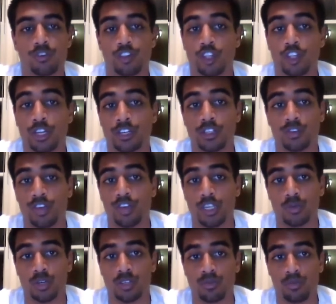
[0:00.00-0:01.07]
If you look at just
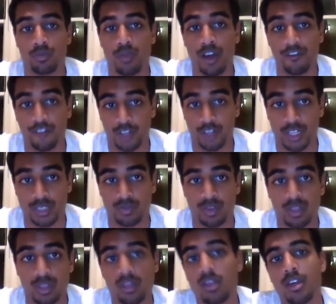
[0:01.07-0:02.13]
Facebook's
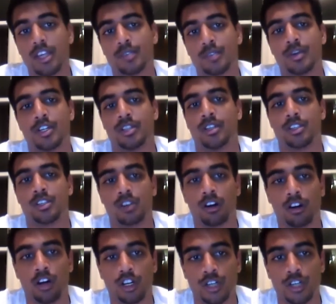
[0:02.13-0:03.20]
philosophy, especially in
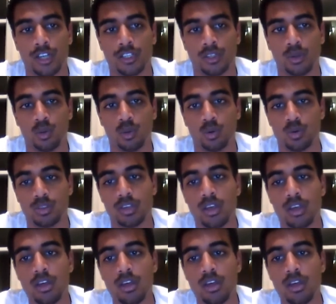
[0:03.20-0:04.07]
stark contrast to Google's,